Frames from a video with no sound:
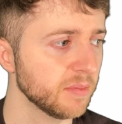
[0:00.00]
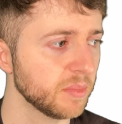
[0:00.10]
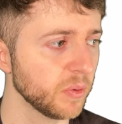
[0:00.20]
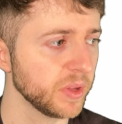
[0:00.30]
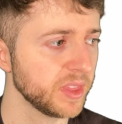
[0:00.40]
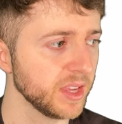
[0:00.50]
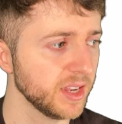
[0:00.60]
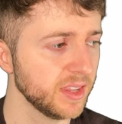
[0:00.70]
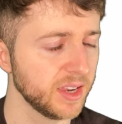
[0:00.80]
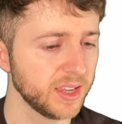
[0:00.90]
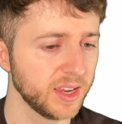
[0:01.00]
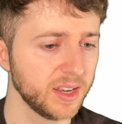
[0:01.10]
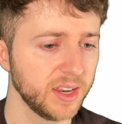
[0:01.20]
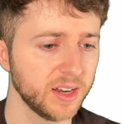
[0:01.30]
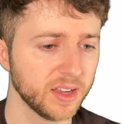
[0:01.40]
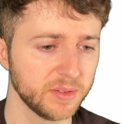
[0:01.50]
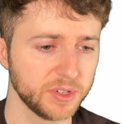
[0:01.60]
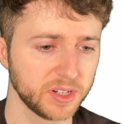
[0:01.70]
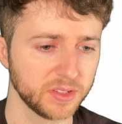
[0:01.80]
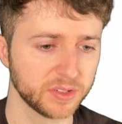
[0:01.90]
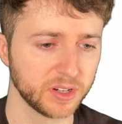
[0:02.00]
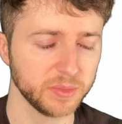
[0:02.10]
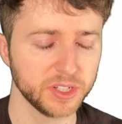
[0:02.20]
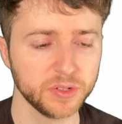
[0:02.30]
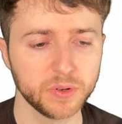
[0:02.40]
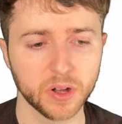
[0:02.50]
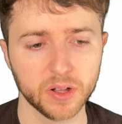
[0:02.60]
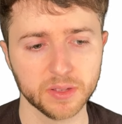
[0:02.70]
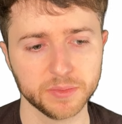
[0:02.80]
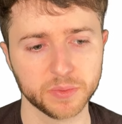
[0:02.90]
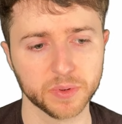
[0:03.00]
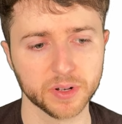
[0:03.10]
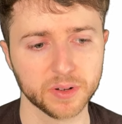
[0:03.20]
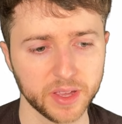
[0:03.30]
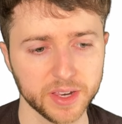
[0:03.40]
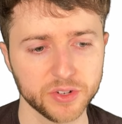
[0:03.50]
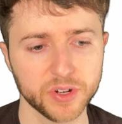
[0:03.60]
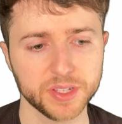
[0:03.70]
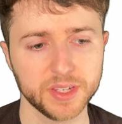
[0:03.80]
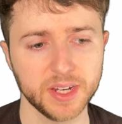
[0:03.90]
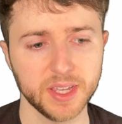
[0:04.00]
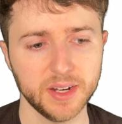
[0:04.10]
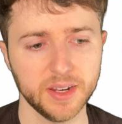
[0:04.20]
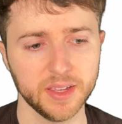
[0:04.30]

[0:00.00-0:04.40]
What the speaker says: But within that ANDData object, there's going to be two columns we're interested in,